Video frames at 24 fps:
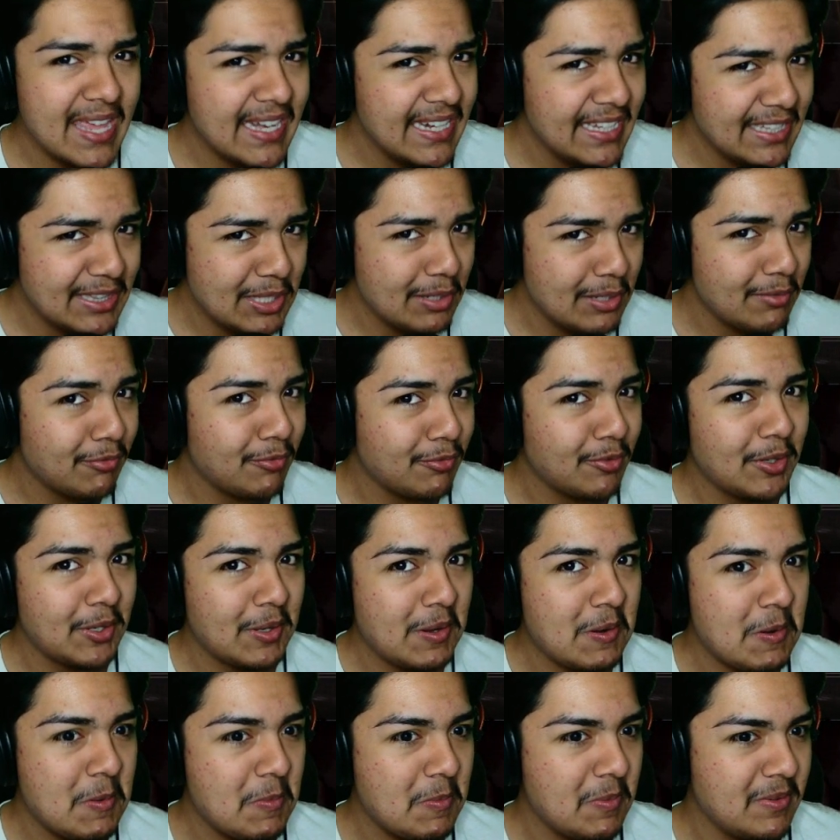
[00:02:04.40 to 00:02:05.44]

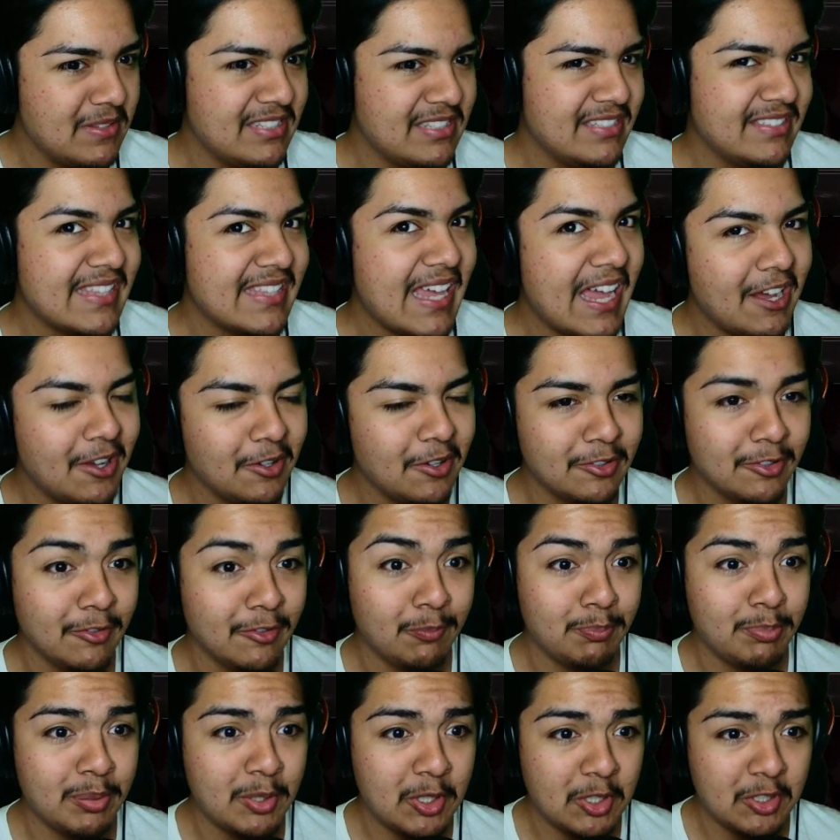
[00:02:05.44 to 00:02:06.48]
different styles of
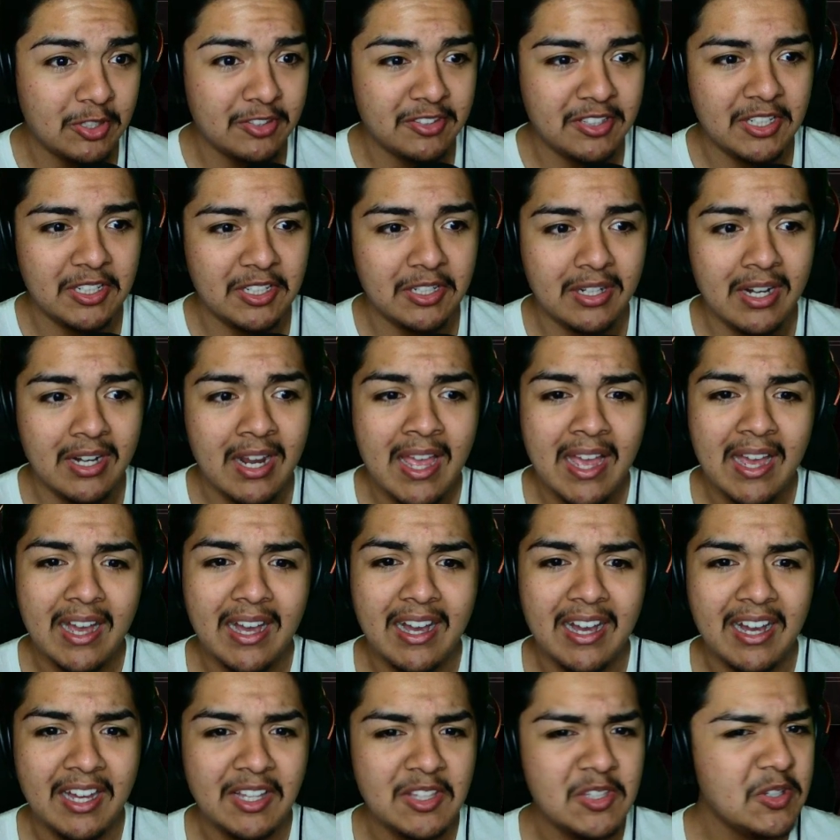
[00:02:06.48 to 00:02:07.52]
perks here.
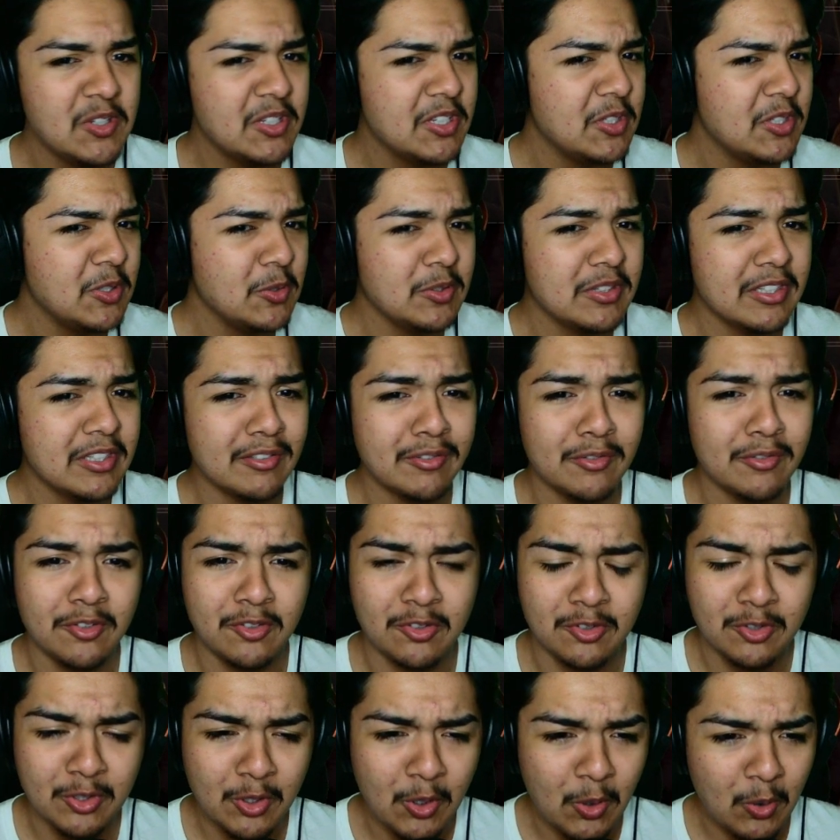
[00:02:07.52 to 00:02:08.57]
You can use this for
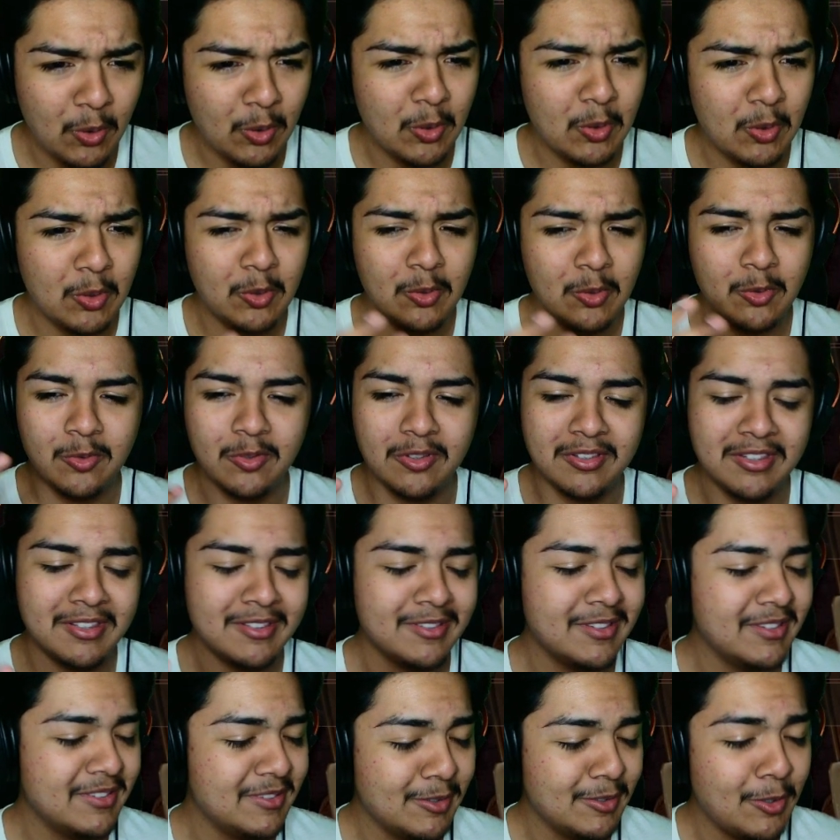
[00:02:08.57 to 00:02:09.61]

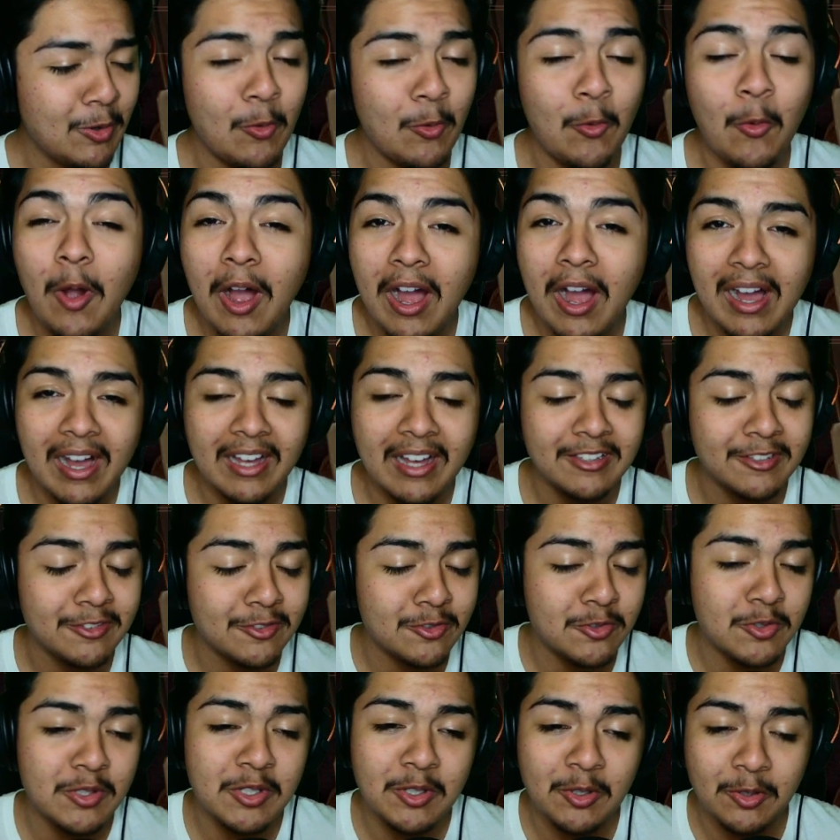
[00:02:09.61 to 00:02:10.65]
solos, quads,
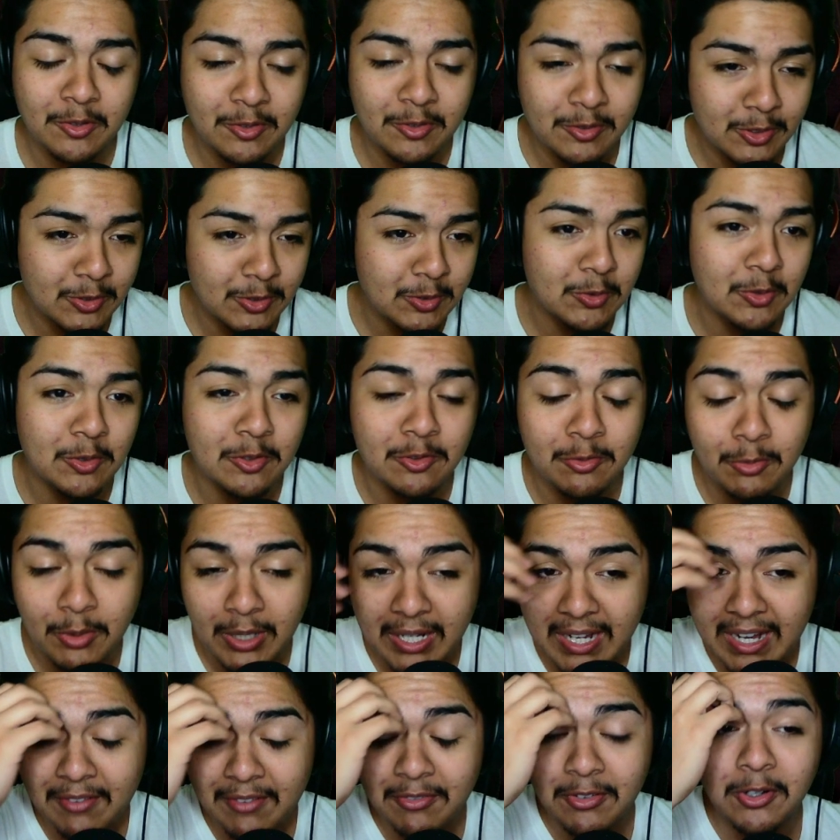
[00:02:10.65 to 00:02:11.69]
trios, duos,
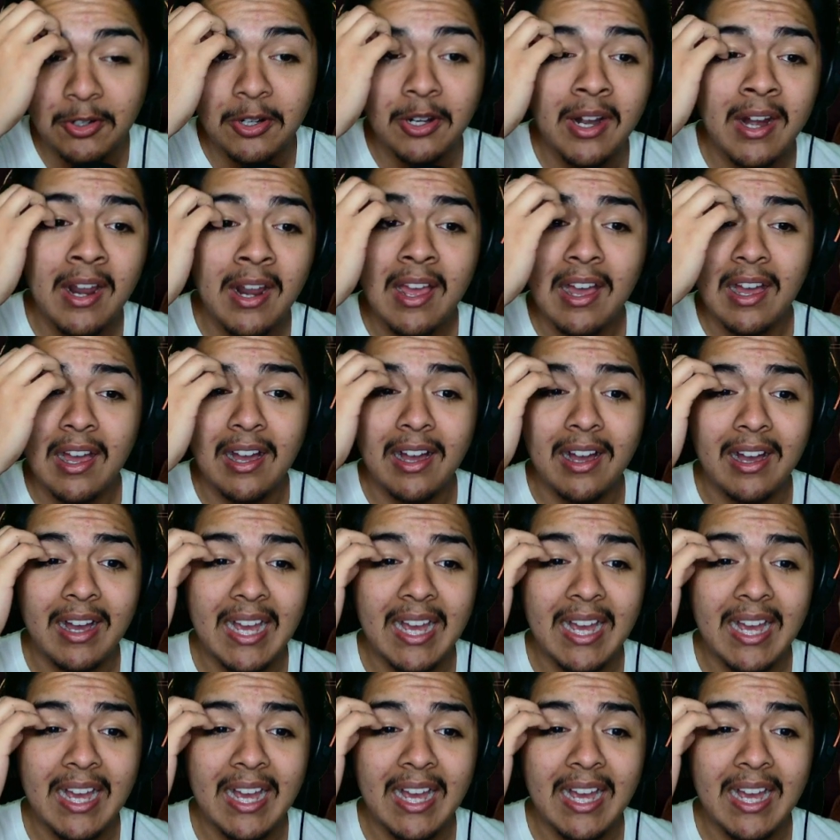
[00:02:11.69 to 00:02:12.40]
whatever. I